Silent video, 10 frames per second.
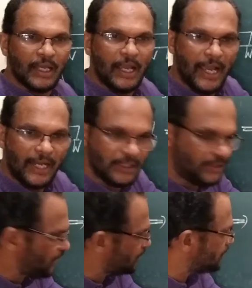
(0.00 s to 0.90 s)
And
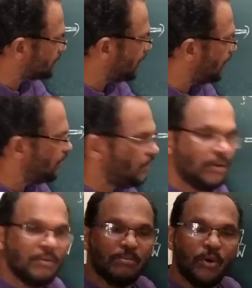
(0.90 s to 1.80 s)
this is the
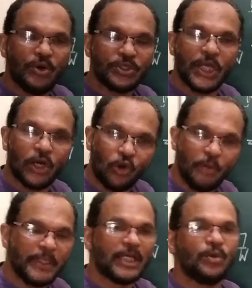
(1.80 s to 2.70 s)
most
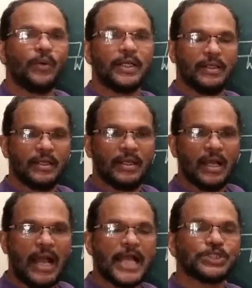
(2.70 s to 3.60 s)
economical one
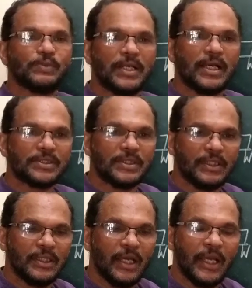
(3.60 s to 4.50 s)
as well as
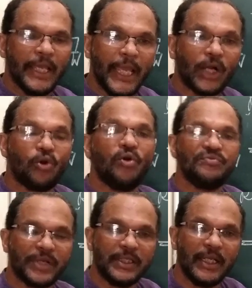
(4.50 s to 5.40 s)
the
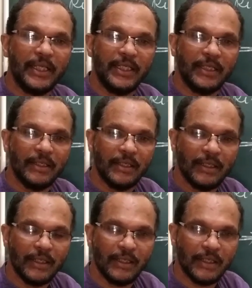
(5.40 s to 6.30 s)
eco-friendly
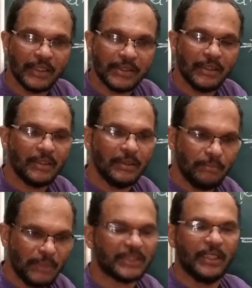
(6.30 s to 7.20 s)

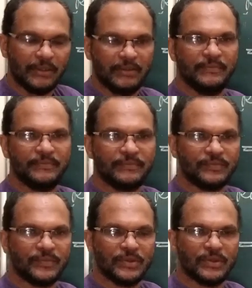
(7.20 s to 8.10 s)
method.
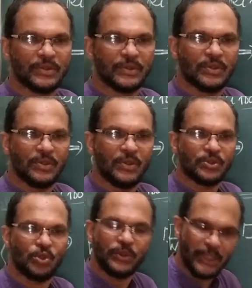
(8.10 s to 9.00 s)

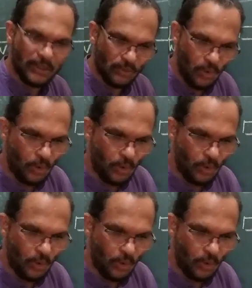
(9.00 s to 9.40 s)
So in